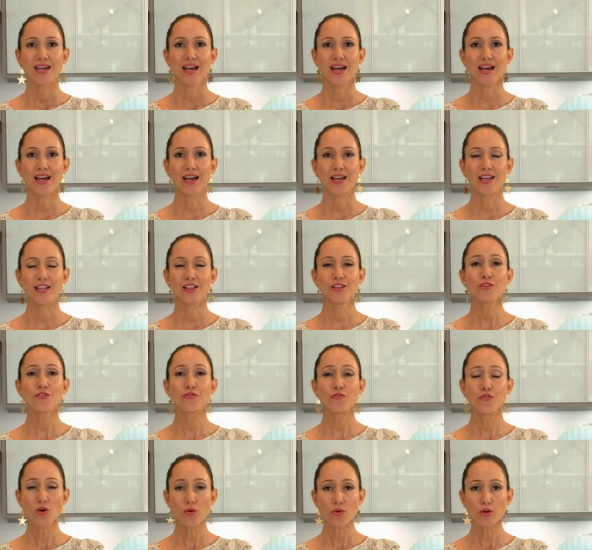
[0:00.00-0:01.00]
I
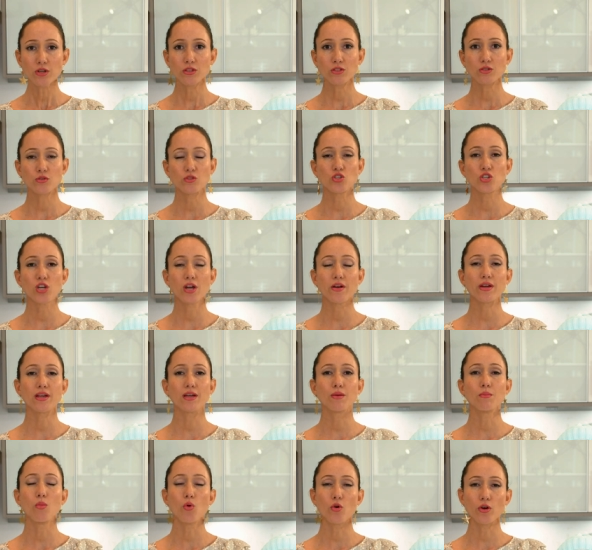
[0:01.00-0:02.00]
look forward to
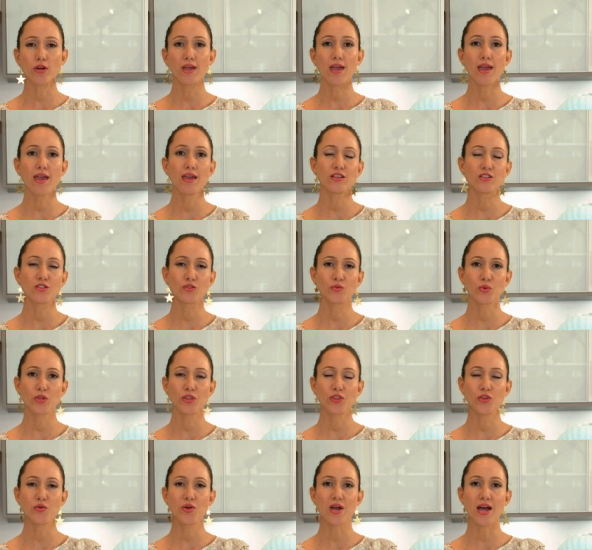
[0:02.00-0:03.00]
sharing more cakes
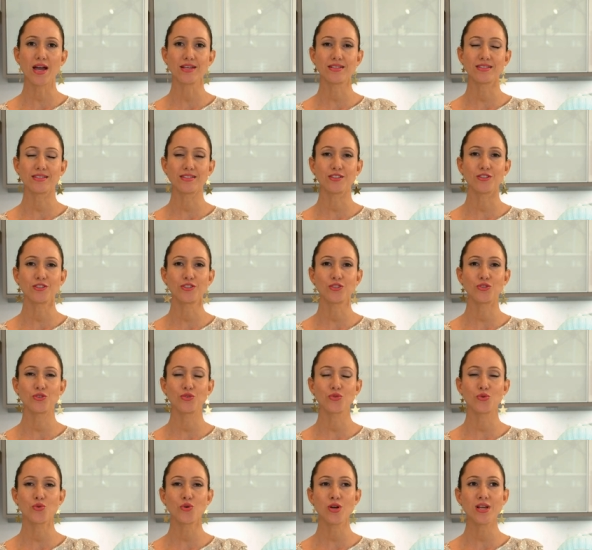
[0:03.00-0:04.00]
with you guys in
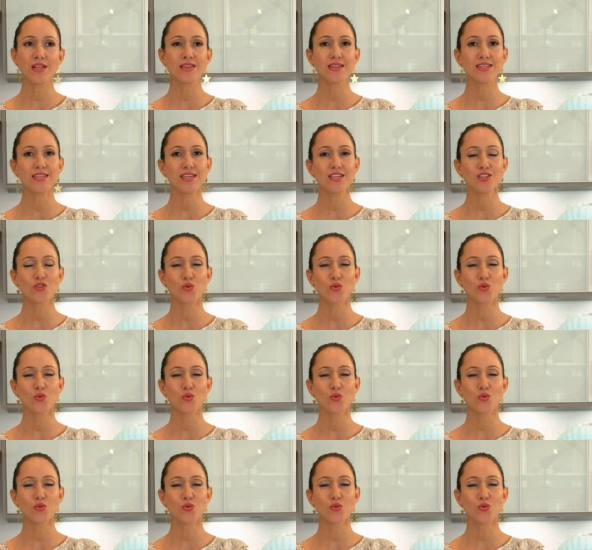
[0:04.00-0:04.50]
twenty